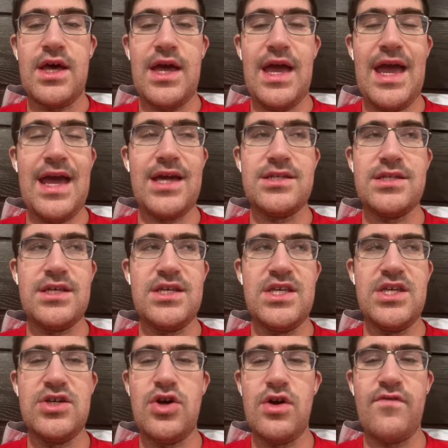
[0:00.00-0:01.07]
And
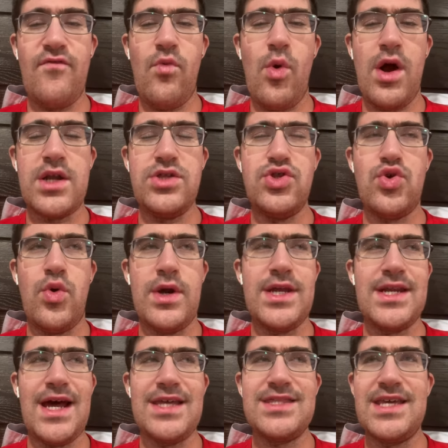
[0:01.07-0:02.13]
he could have won in
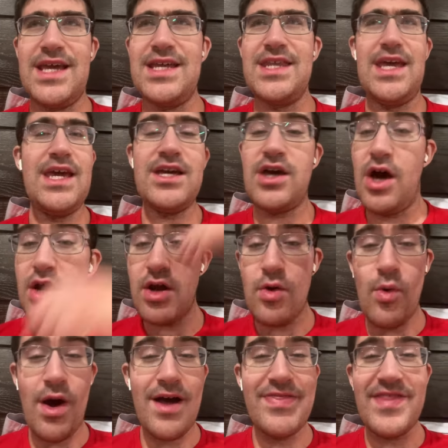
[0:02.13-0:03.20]
2019. He could have
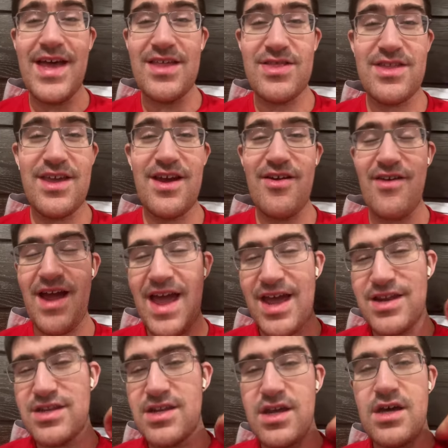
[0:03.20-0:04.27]
won this year.
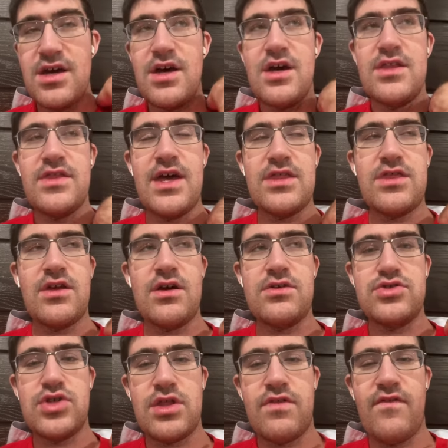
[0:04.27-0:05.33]
And that's
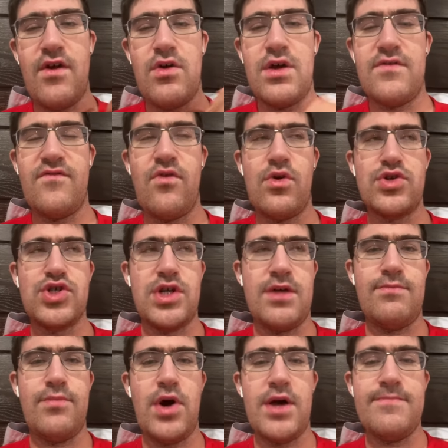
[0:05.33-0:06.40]
just very
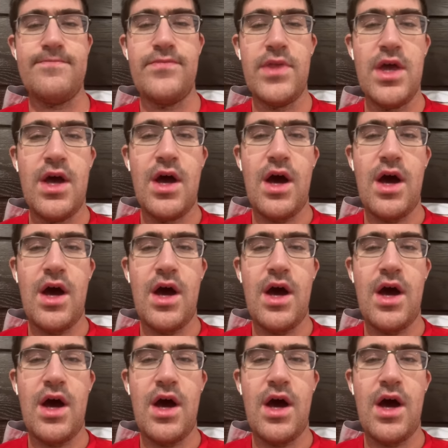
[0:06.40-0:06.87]
unfortunate. But